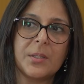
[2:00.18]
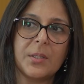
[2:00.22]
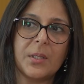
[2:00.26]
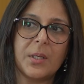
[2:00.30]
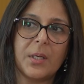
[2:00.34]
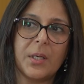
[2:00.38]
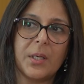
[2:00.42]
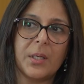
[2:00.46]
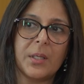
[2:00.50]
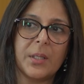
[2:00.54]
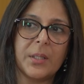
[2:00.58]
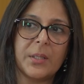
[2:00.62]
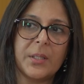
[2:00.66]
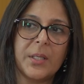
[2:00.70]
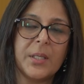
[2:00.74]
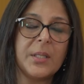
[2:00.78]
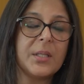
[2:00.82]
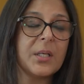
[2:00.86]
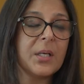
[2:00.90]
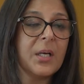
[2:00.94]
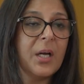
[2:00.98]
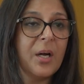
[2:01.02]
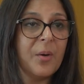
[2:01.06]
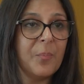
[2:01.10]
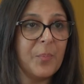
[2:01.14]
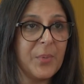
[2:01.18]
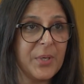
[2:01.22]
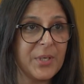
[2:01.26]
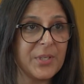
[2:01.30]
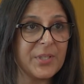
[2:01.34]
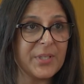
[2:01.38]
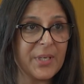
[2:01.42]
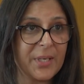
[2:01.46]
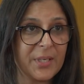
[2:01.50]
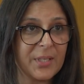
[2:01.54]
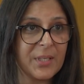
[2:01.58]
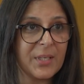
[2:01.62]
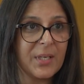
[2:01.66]
I think the
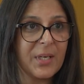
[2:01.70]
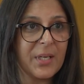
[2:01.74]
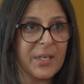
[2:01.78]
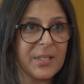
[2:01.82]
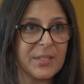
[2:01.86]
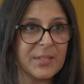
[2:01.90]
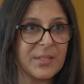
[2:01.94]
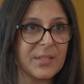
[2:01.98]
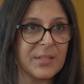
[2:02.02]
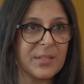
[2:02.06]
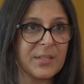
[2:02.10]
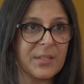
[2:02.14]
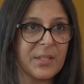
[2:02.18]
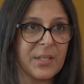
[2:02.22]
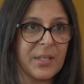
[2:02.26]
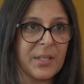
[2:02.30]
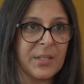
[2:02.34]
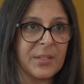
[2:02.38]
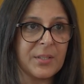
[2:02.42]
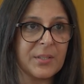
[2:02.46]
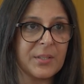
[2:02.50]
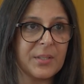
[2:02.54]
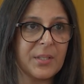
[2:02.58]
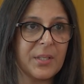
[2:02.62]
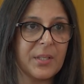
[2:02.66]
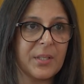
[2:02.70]
government recognizes that,